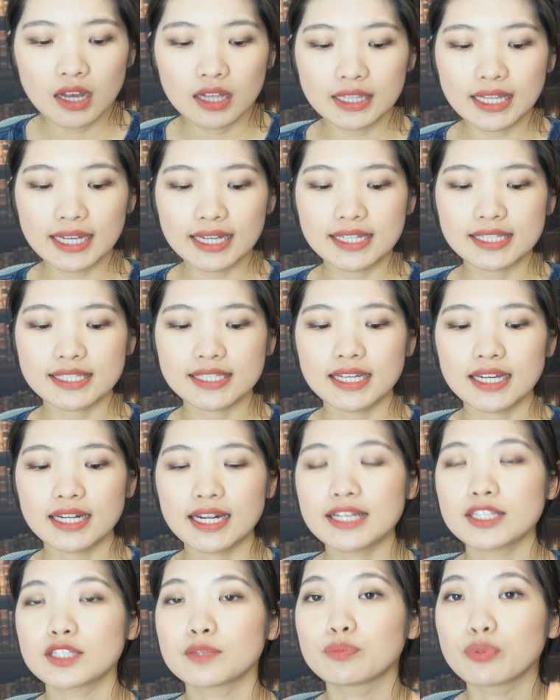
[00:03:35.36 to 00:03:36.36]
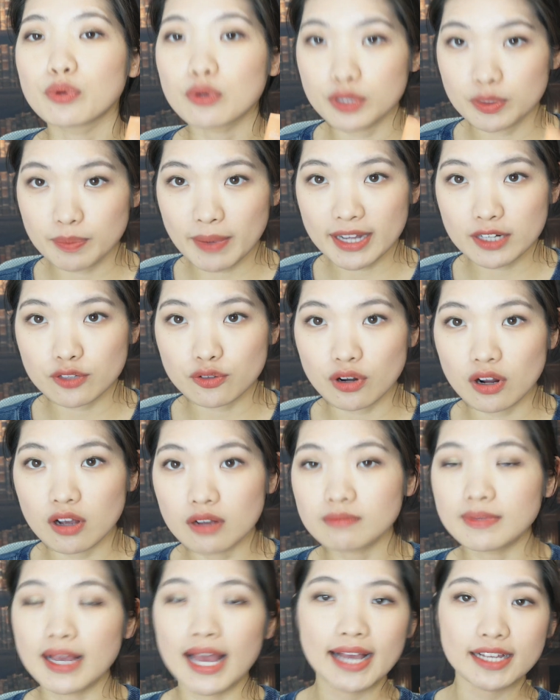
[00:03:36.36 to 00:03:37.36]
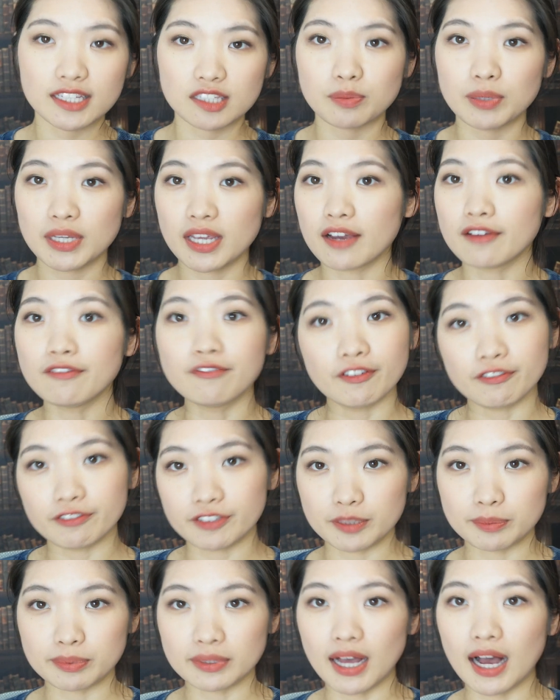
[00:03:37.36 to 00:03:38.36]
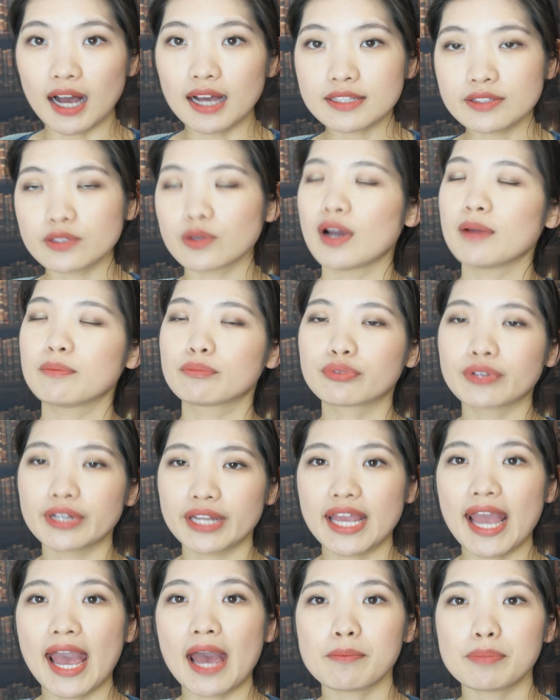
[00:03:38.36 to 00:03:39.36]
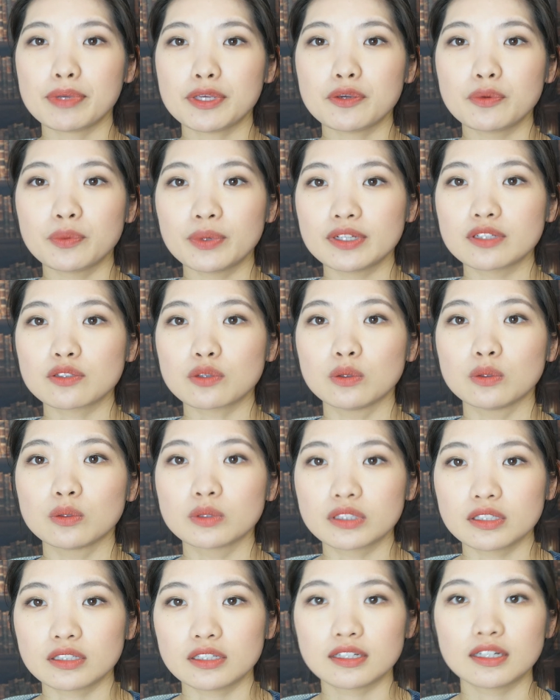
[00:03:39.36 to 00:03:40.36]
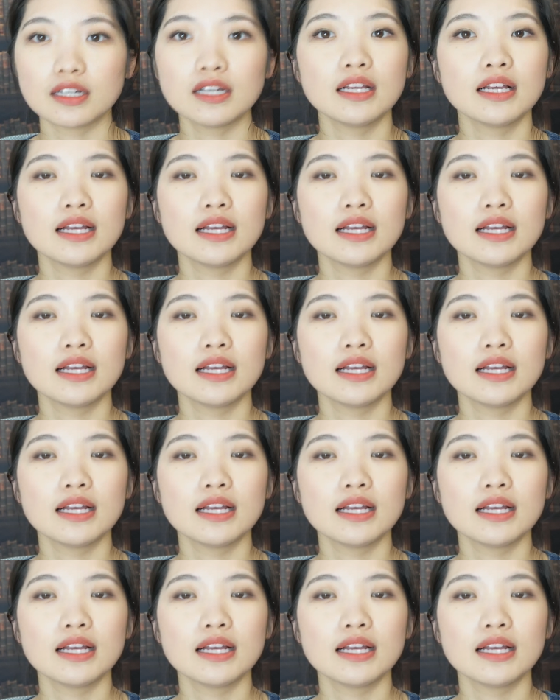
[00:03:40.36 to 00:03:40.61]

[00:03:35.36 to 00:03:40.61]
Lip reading: Like I said, it's a broad spectrum SPF50 PA, so I'm pretty happy with all the